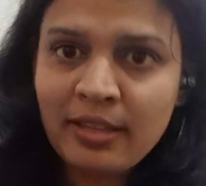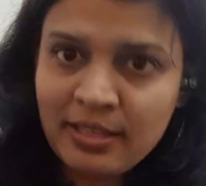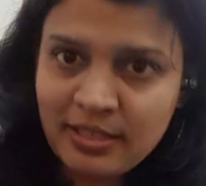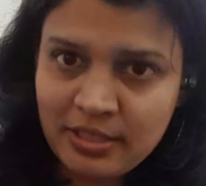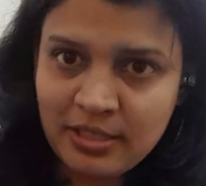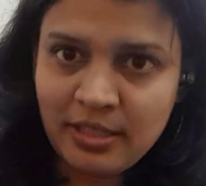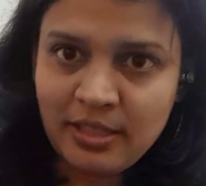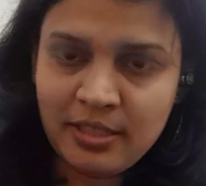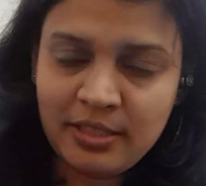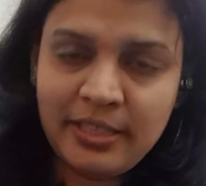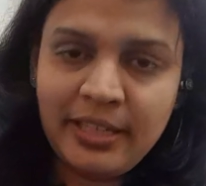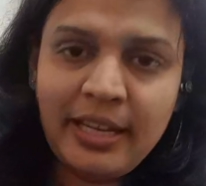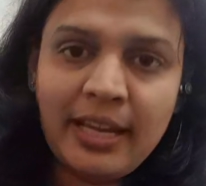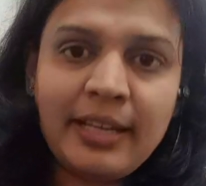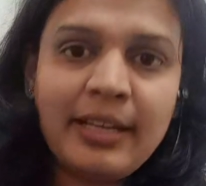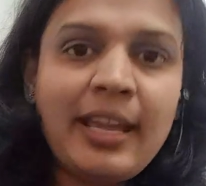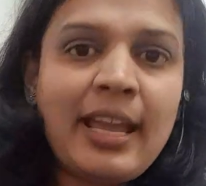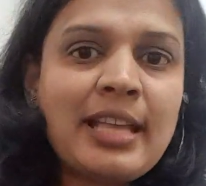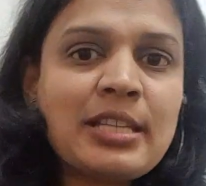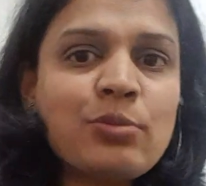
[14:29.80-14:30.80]

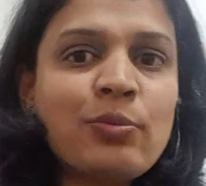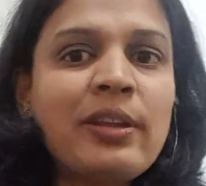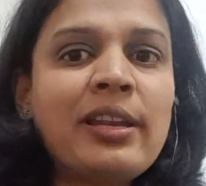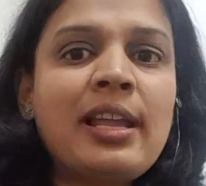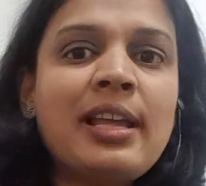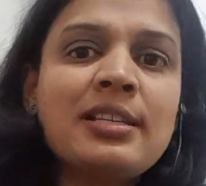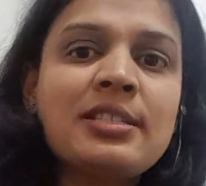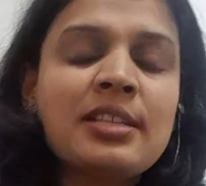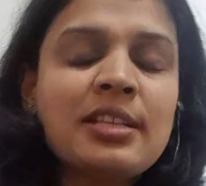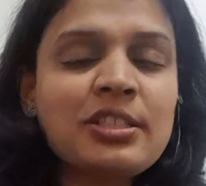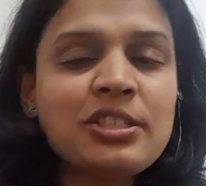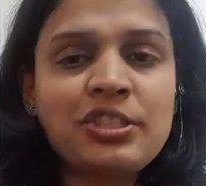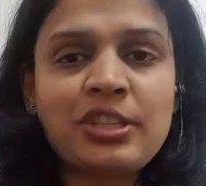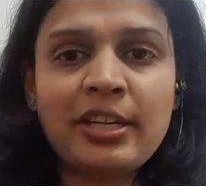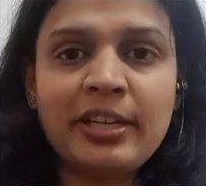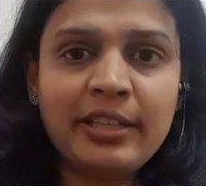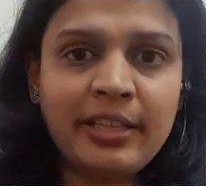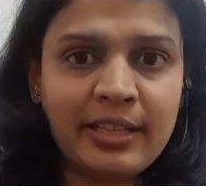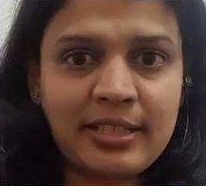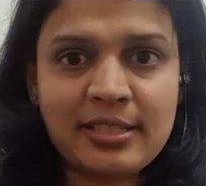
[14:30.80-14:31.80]
DNA as well as
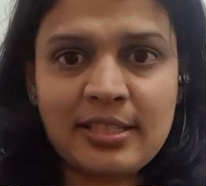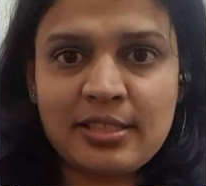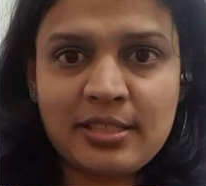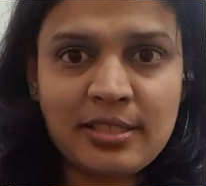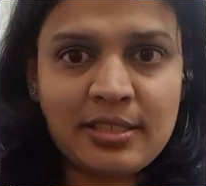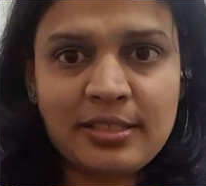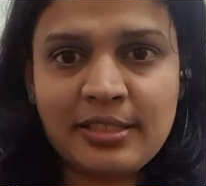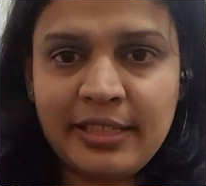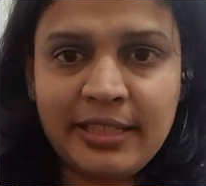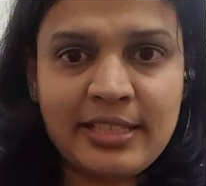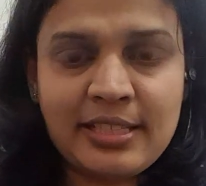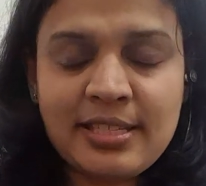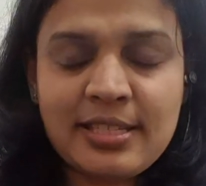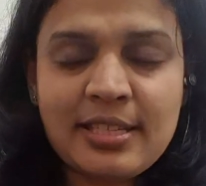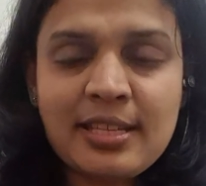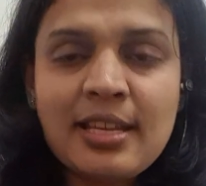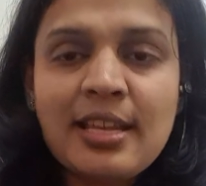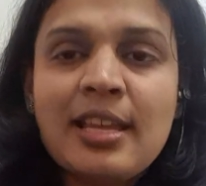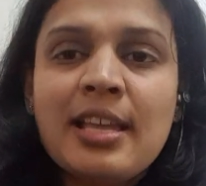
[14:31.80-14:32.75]
genetic genes.